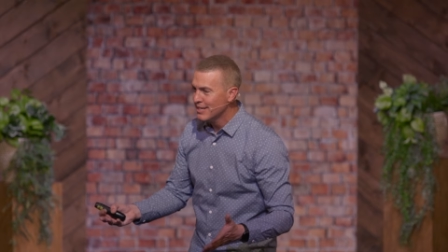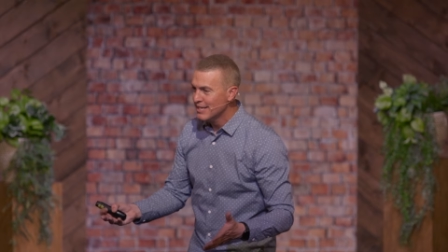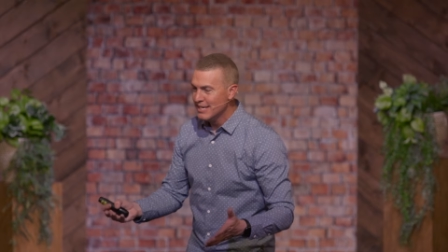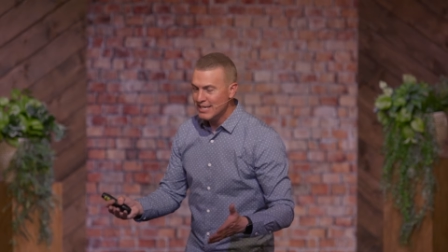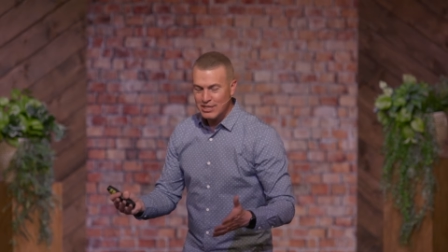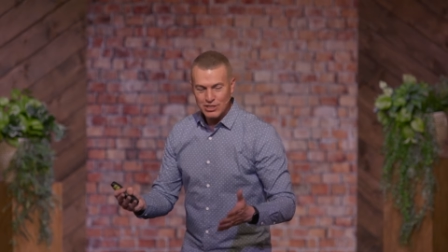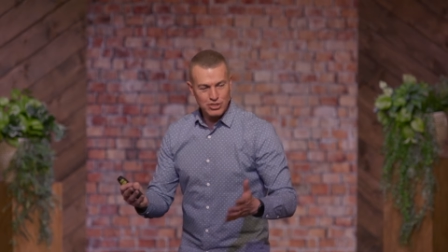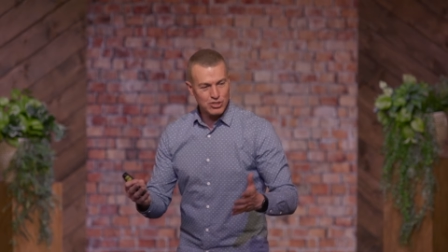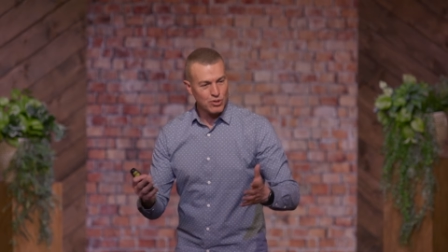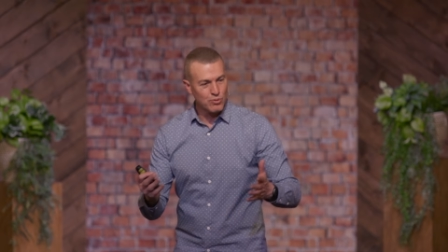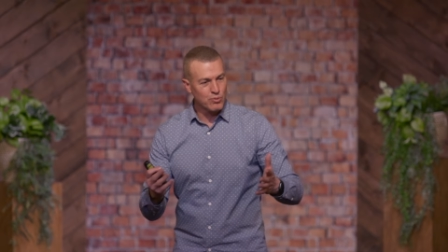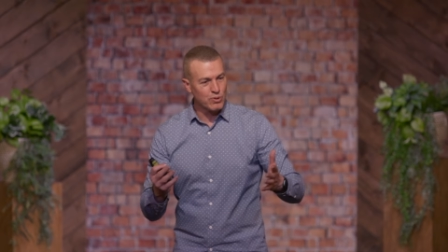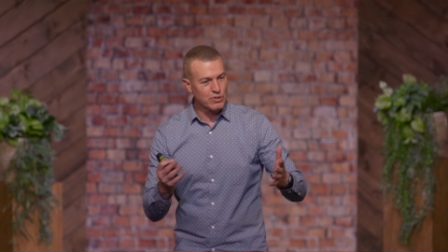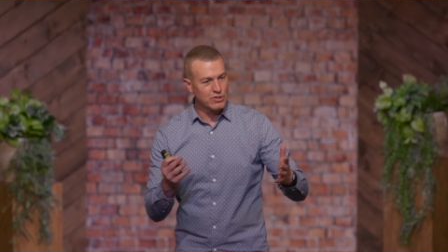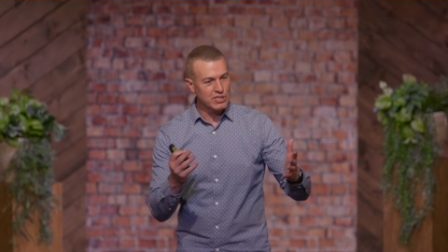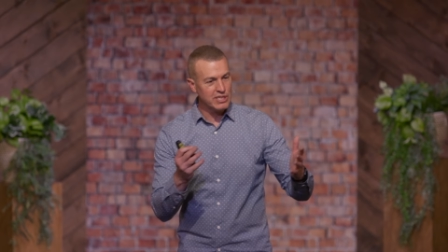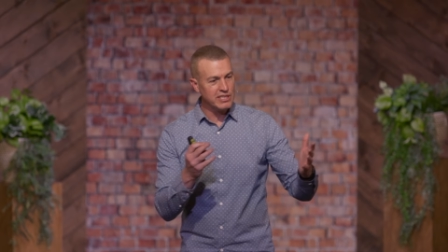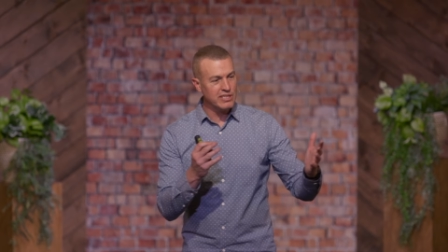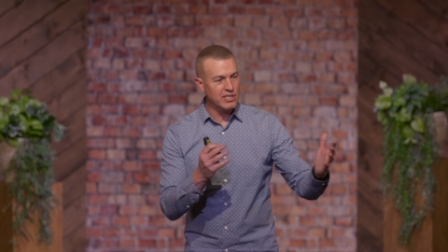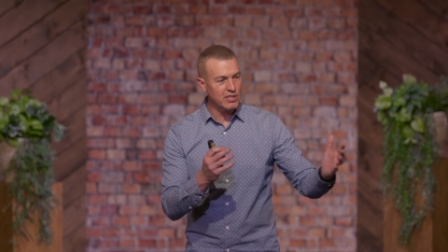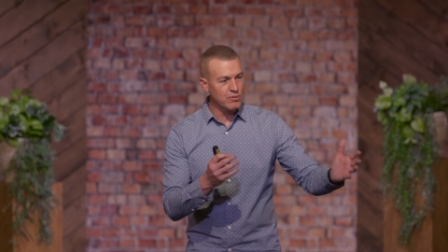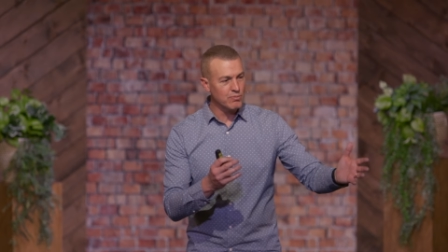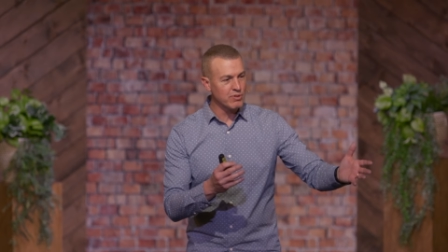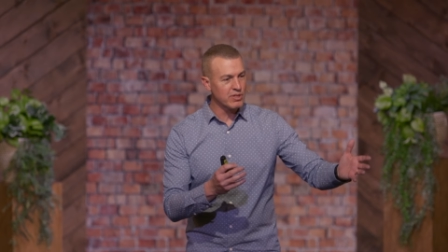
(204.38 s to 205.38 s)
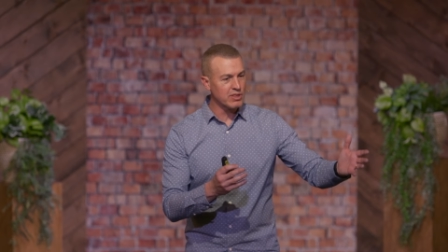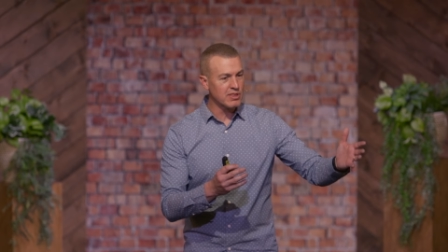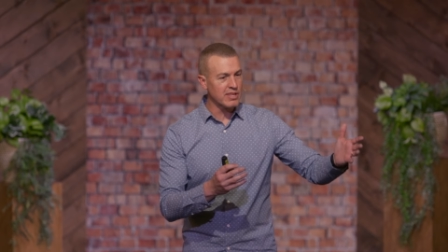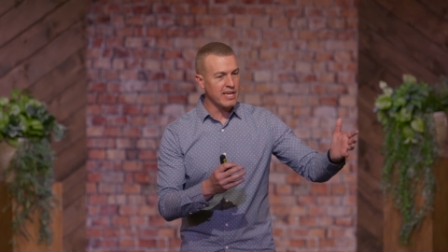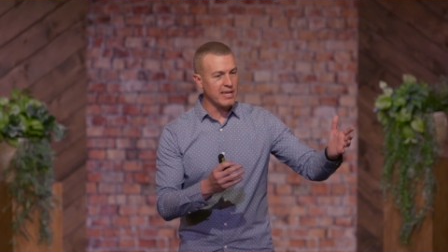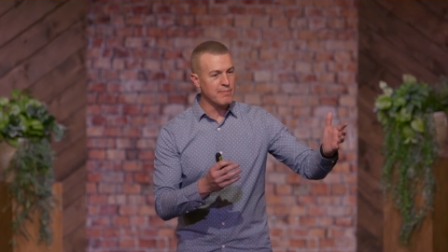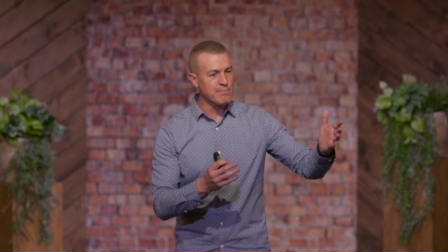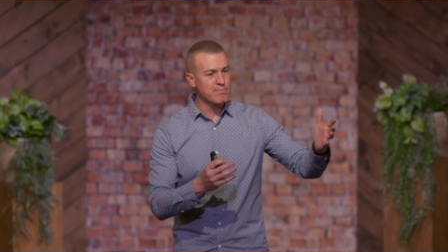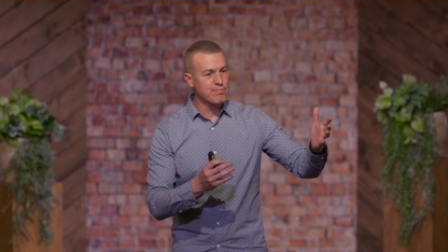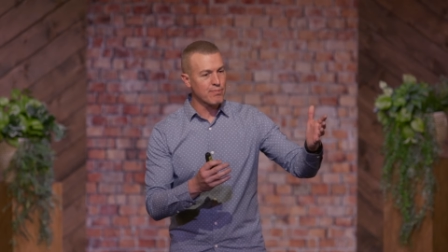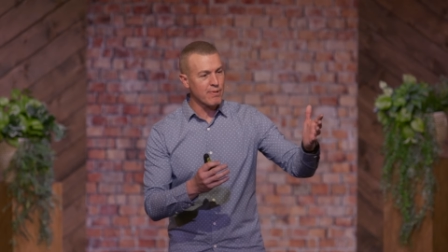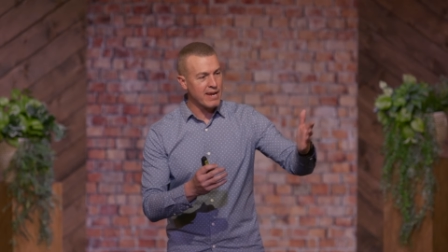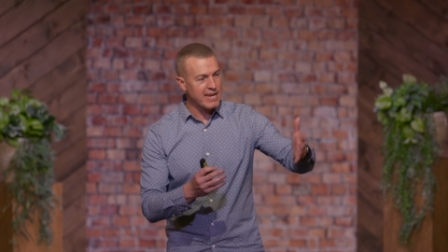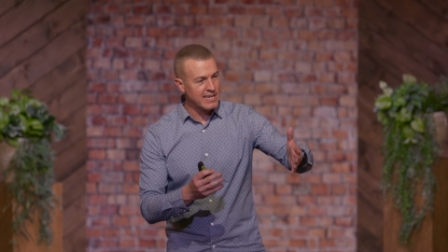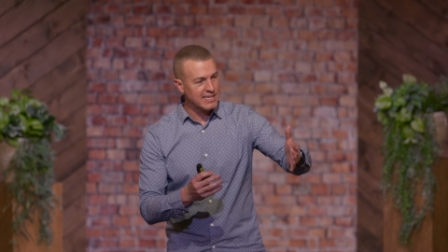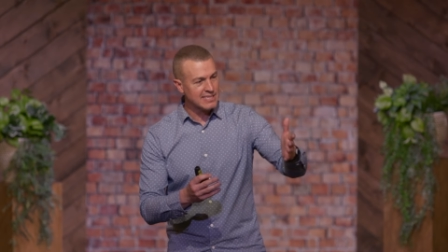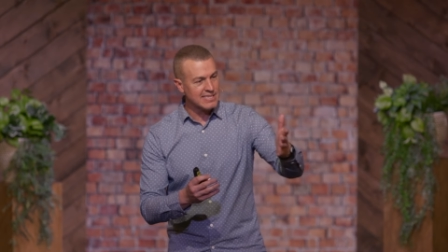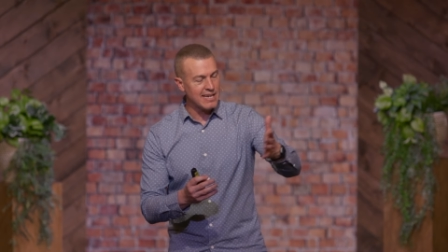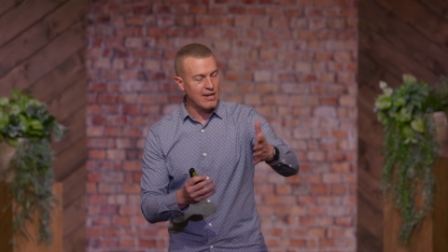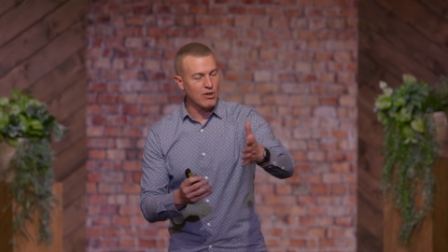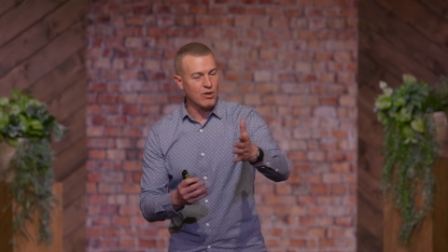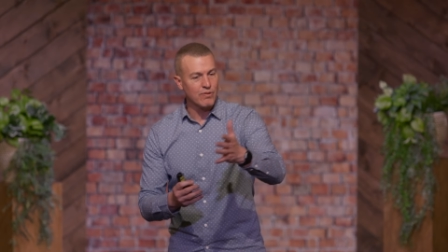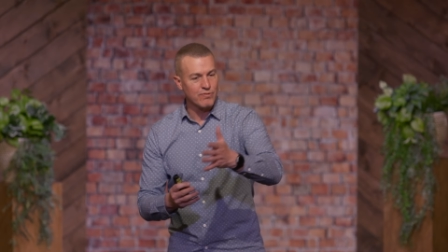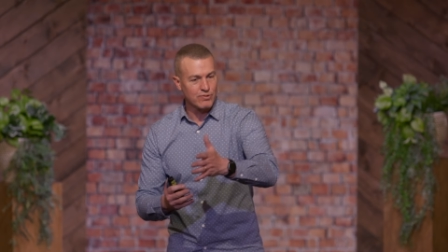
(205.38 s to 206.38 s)
So we're dealing with a
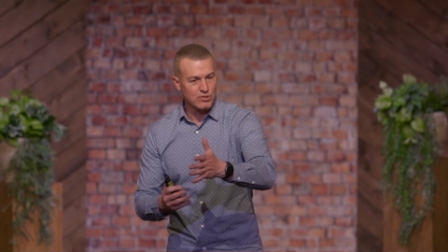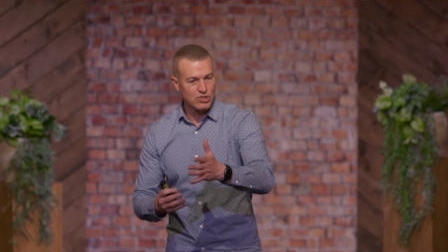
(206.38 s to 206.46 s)
breakdown over